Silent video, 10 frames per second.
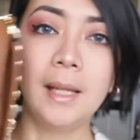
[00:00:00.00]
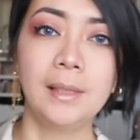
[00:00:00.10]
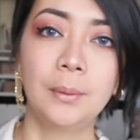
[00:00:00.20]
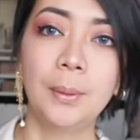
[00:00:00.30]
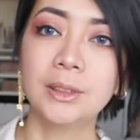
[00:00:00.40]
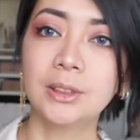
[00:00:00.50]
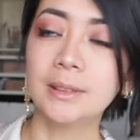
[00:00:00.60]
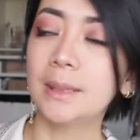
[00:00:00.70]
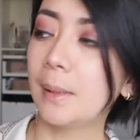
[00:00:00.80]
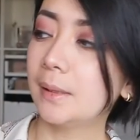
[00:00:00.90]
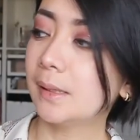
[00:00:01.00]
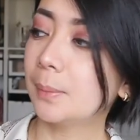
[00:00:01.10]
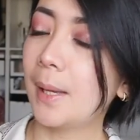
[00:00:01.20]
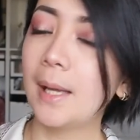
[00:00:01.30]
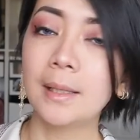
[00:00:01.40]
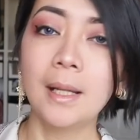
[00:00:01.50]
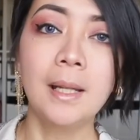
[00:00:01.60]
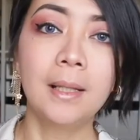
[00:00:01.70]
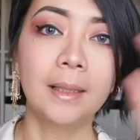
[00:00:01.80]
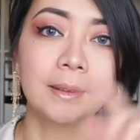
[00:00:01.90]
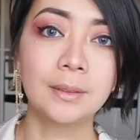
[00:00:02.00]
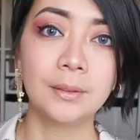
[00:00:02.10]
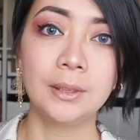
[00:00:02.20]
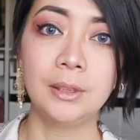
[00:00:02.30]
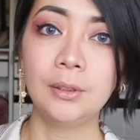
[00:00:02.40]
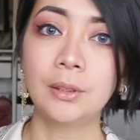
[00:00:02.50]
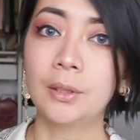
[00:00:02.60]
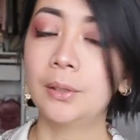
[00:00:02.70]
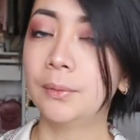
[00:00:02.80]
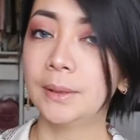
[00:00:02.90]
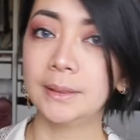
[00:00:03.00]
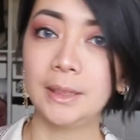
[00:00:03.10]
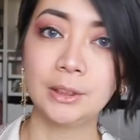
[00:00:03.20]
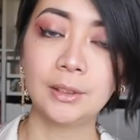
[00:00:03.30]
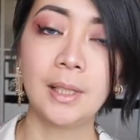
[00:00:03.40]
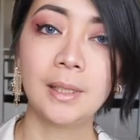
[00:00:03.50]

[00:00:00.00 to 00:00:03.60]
any questions about this bag, let's continue the conversation